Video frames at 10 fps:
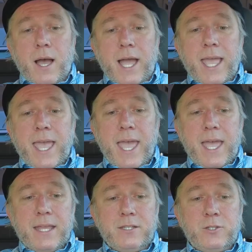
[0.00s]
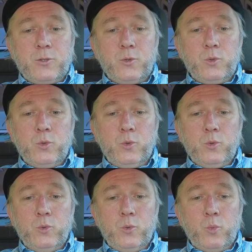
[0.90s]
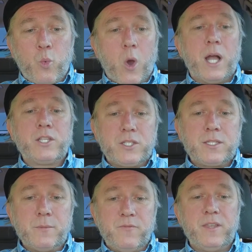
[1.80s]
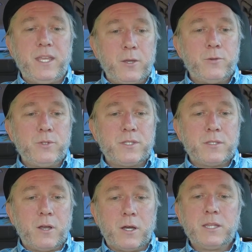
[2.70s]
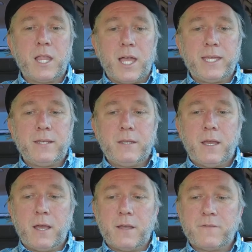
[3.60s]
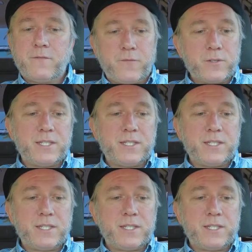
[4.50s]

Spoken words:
I had to watch some videos online for